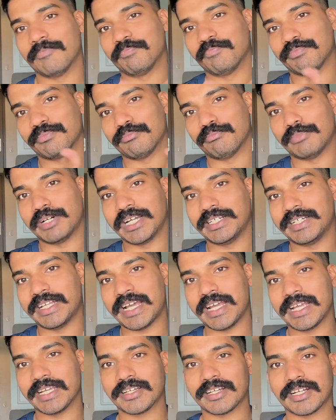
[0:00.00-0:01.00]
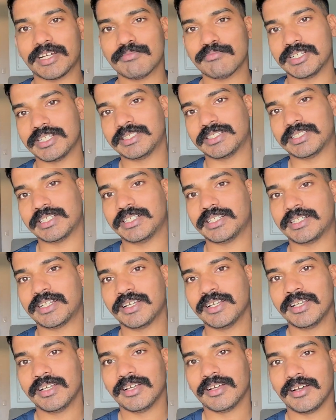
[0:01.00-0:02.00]
my diagram isn't
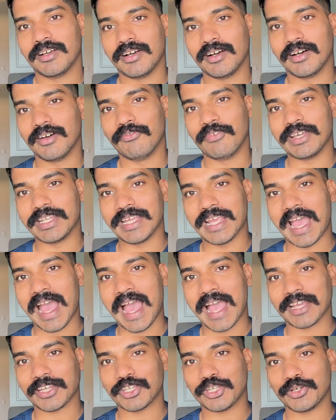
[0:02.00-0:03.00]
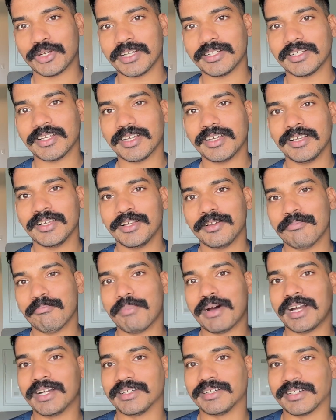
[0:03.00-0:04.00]
very accurate,
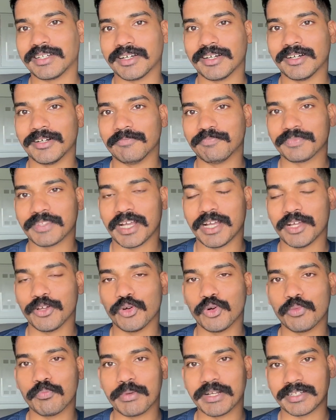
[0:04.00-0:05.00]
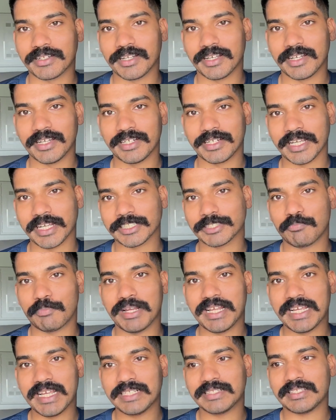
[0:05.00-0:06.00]
but I hope it
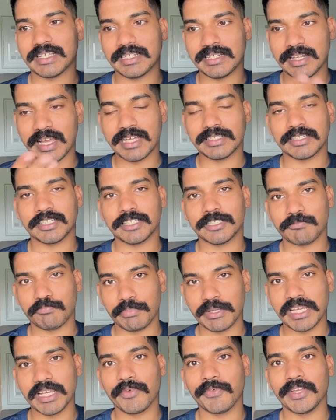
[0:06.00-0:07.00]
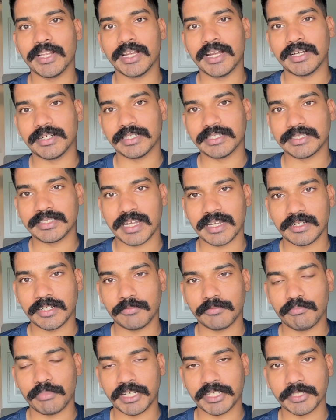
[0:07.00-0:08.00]
explains, and as I speak, we'll understand
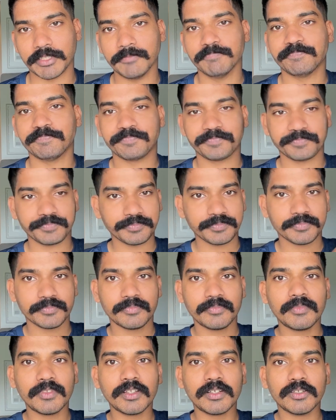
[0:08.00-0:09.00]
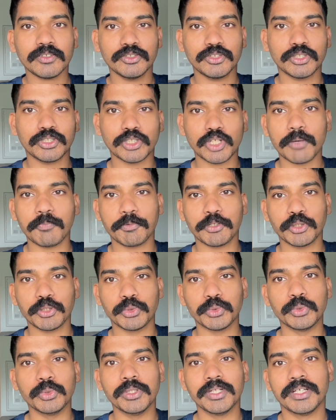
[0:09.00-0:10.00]
it better. So top
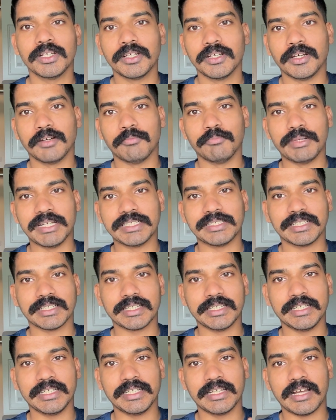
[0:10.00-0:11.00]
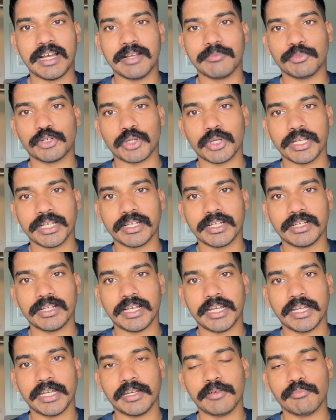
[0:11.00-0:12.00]
two, basically I'm drawing a
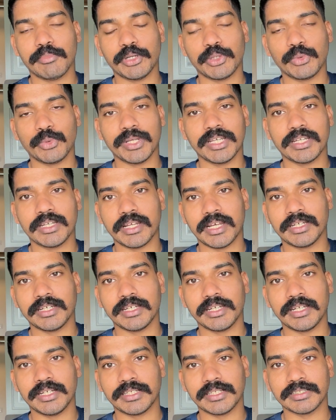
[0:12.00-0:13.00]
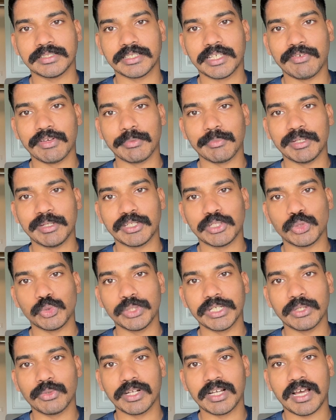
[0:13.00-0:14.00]
line in between, and it is giving me two
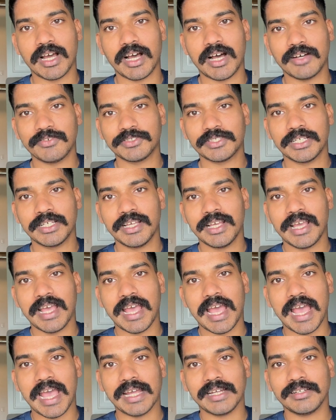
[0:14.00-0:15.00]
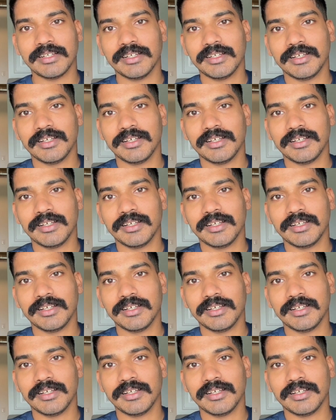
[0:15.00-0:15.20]
equal halves, and